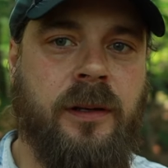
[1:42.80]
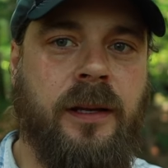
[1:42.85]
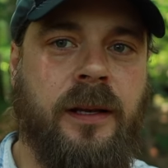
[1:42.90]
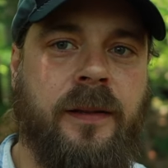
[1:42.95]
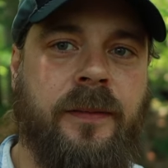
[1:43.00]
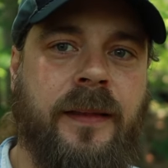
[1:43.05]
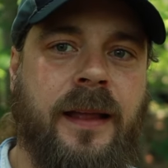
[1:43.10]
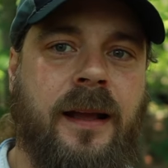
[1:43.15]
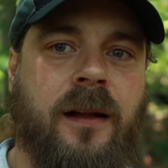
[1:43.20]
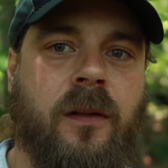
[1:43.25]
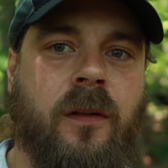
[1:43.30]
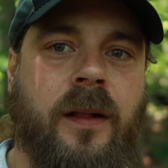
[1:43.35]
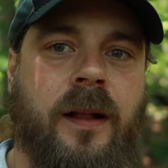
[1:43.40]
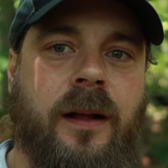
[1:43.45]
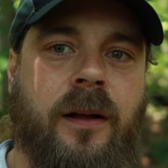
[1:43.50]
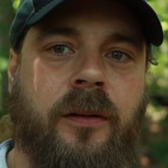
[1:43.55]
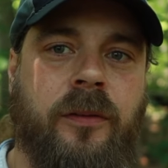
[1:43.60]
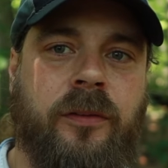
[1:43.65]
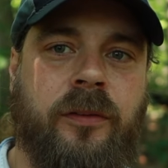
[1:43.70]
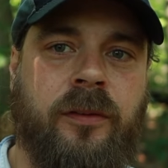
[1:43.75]
and that
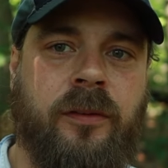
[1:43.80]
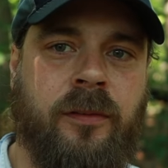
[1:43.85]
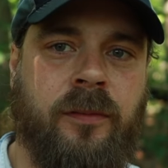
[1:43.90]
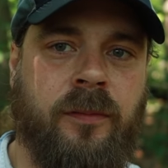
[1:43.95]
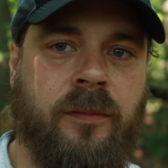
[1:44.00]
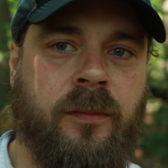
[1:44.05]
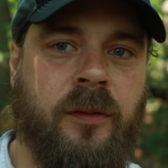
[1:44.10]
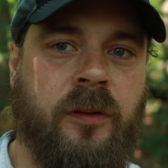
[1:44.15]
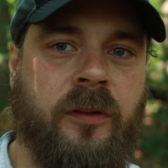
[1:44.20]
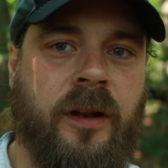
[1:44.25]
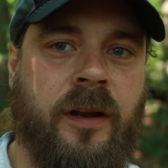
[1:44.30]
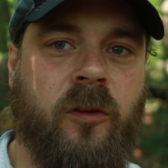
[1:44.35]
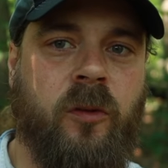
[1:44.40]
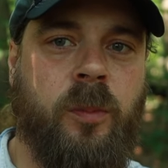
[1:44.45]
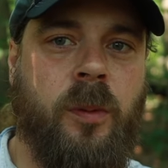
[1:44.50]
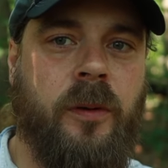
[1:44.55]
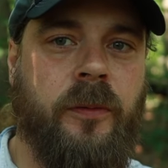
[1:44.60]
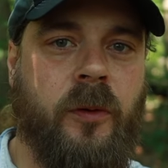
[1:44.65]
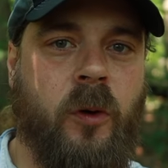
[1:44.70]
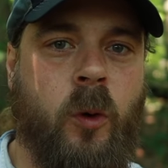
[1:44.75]
allows the tennis
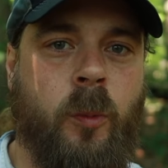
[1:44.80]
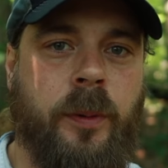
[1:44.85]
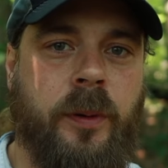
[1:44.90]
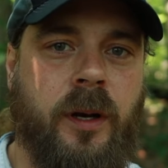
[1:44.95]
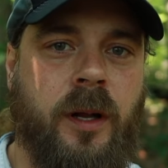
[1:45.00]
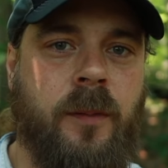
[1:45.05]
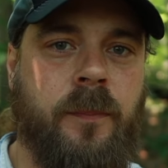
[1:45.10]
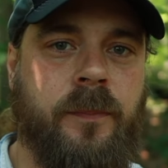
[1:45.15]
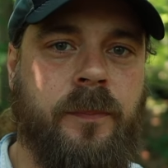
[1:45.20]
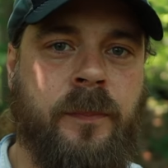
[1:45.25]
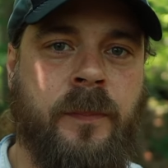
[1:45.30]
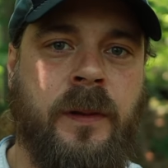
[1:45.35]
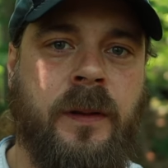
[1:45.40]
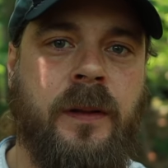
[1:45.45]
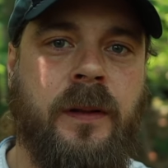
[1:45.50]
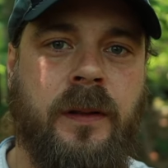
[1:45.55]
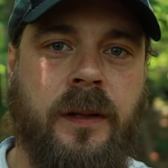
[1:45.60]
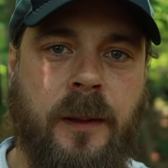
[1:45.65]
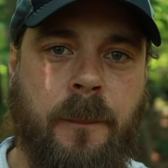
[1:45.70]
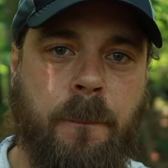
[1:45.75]
ball to open up,
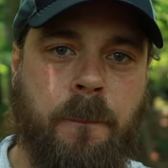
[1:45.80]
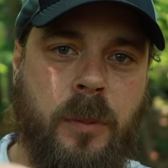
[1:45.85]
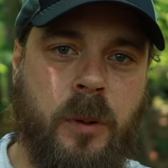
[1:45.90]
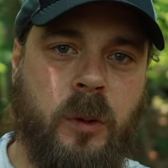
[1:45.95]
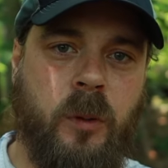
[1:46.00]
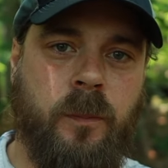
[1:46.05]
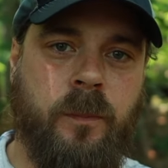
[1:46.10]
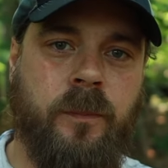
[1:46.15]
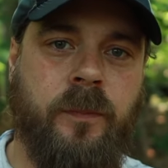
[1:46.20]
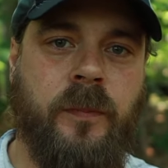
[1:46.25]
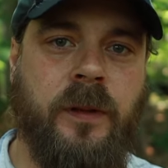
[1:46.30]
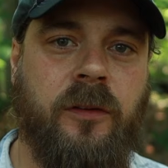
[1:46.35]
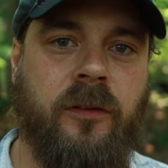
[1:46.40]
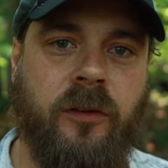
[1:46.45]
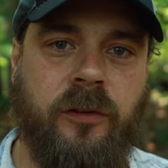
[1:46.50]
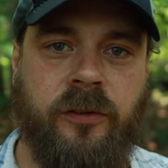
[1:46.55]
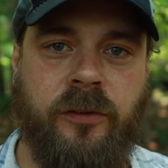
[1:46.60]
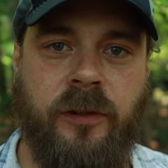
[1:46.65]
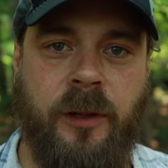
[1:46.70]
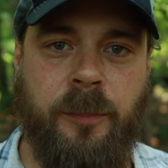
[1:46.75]
and boom, they
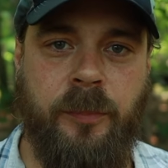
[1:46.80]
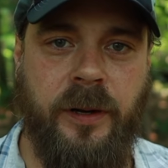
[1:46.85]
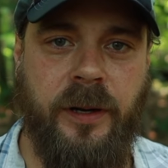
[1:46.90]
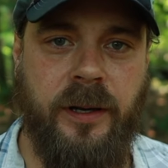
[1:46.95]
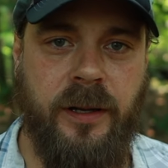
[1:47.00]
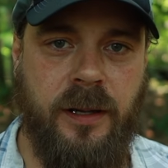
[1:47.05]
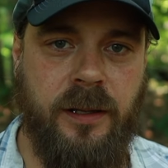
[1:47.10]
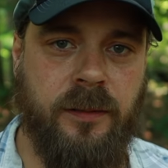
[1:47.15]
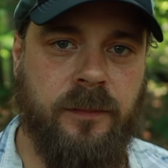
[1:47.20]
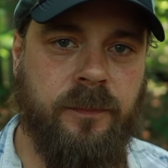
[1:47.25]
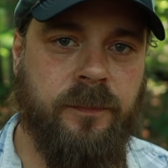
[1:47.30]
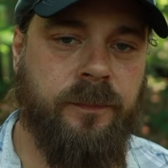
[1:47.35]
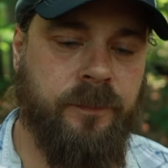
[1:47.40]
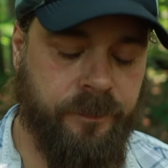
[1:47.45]
just slip right on.